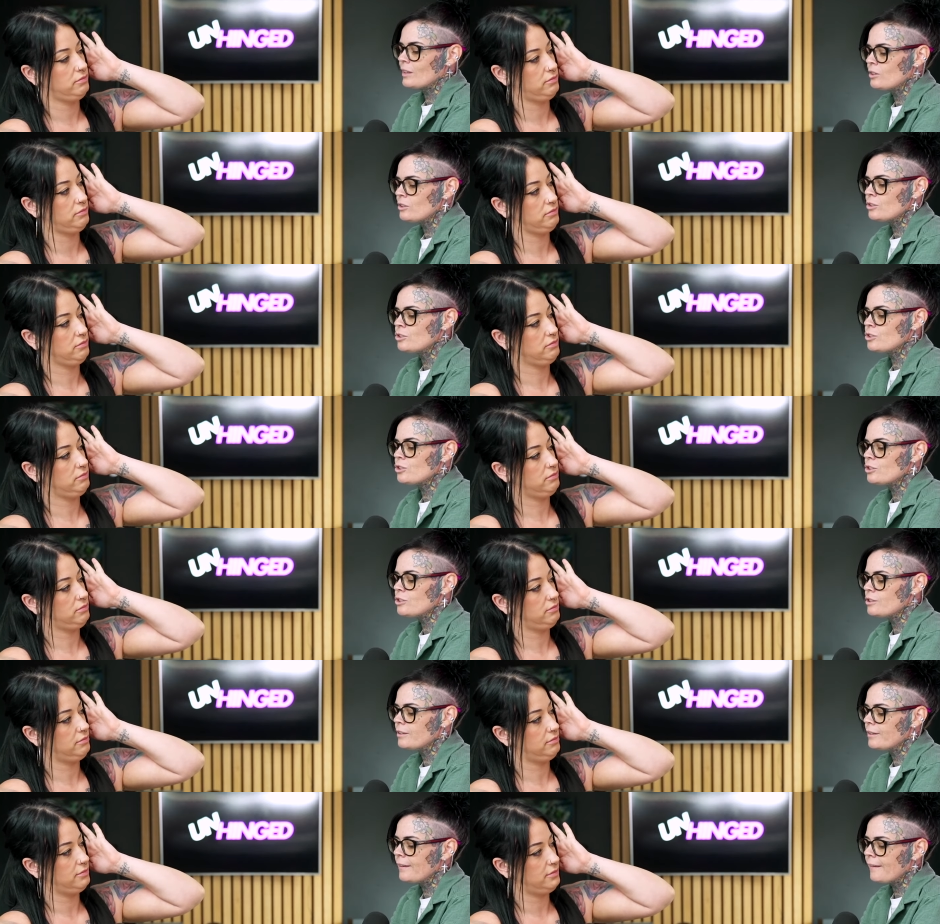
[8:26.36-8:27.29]

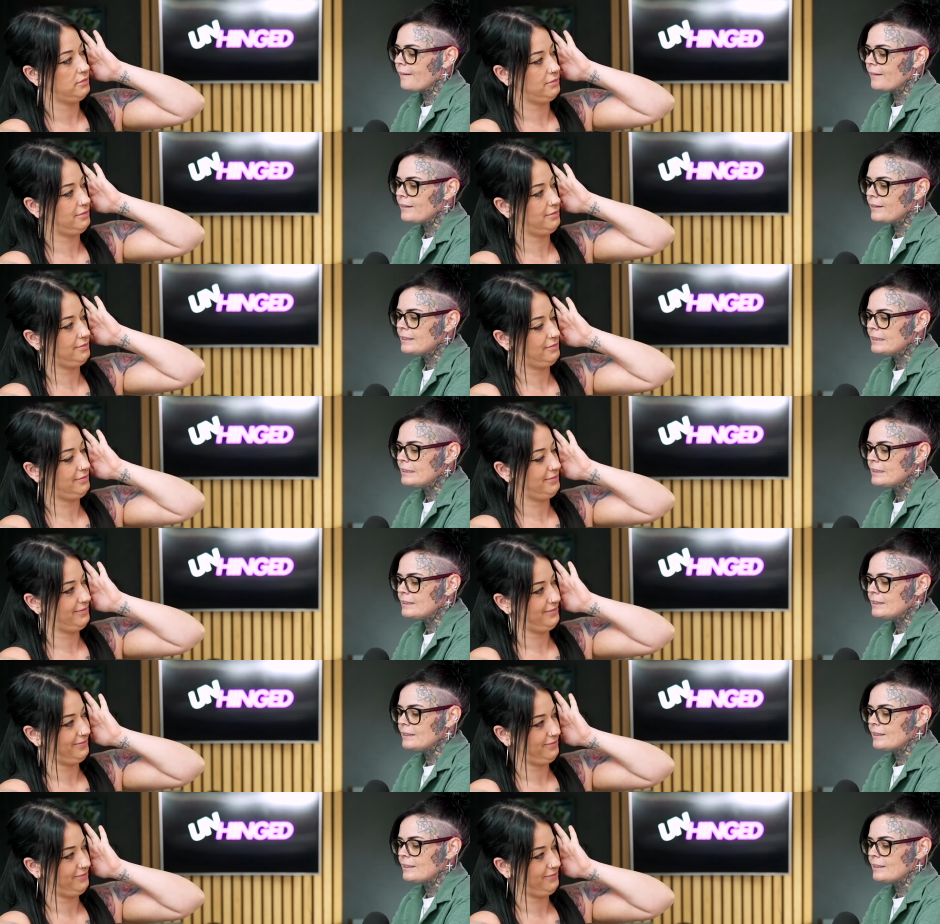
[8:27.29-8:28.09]
(no one is talking)